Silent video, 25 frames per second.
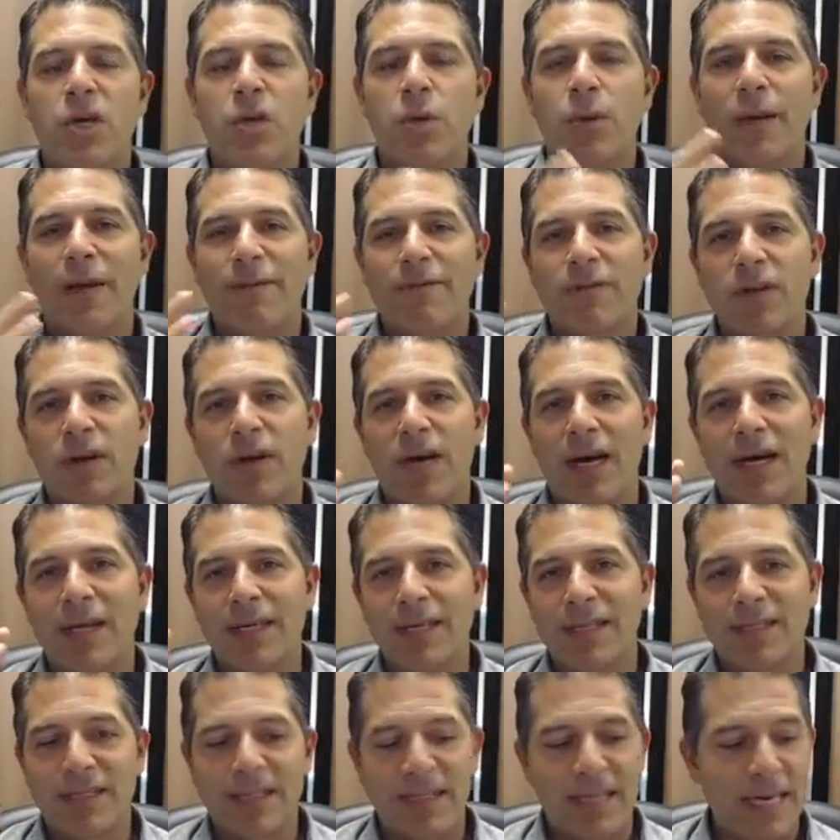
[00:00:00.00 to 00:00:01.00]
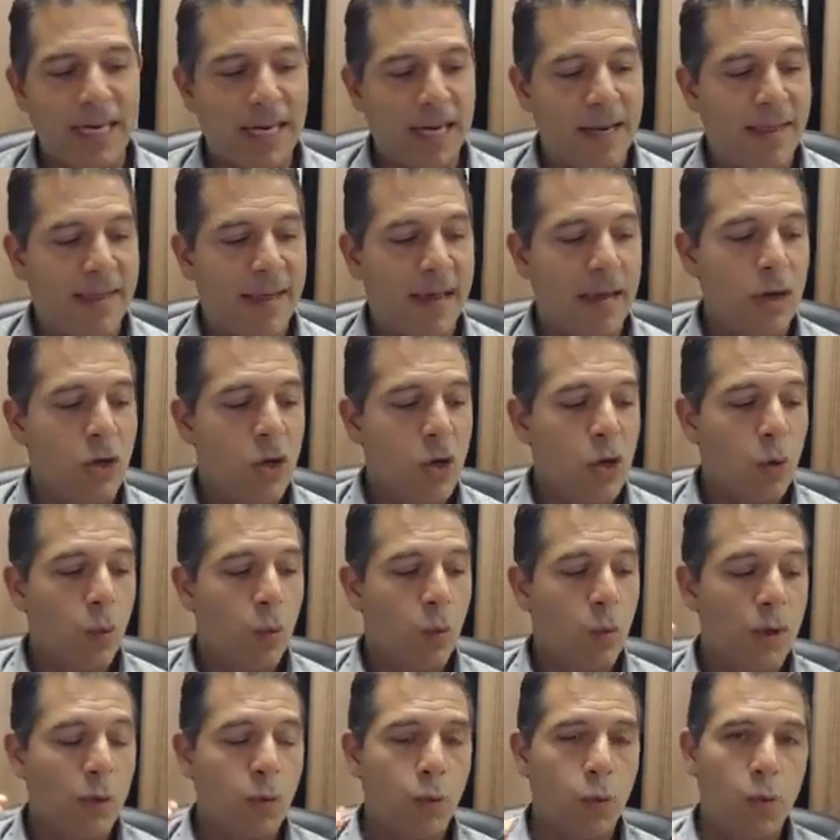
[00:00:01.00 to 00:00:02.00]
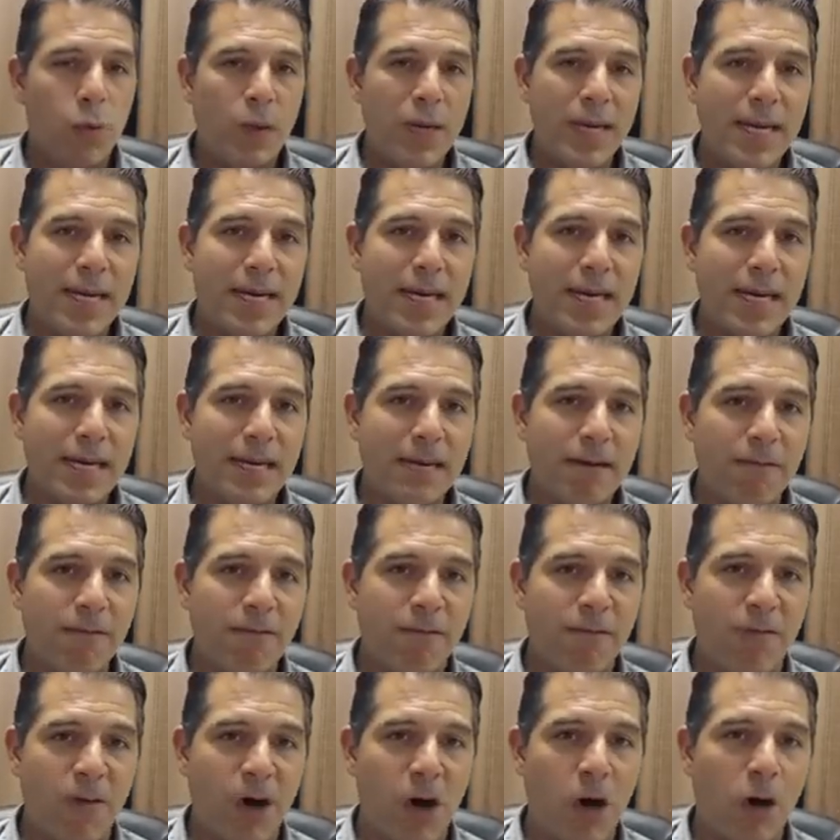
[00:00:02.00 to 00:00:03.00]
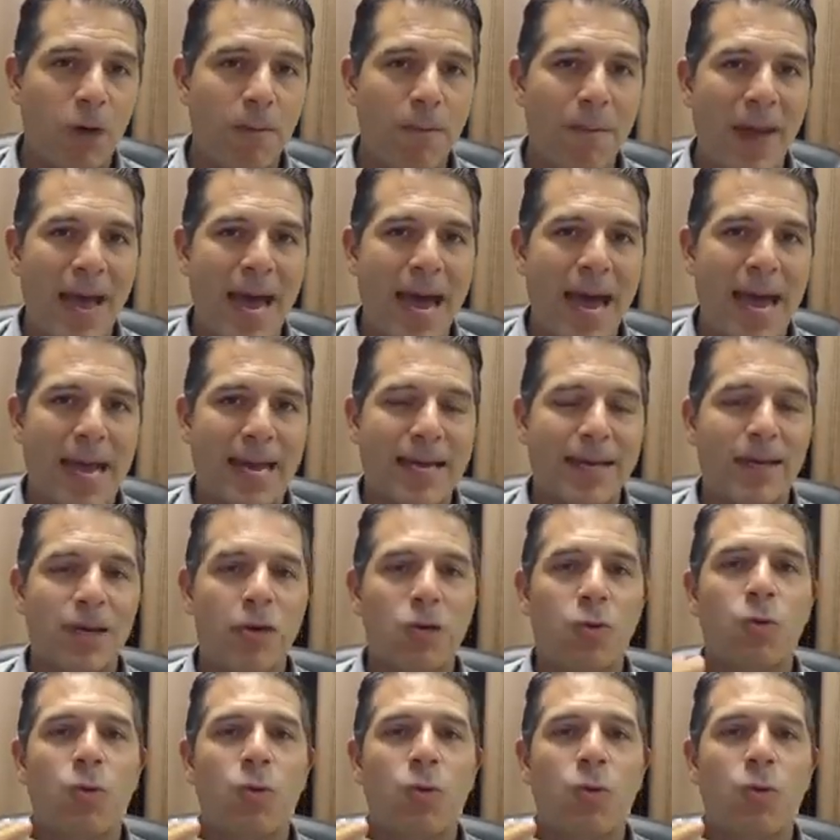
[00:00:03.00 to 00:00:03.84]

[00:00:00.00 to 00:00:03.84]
we have to understand that when we fall back,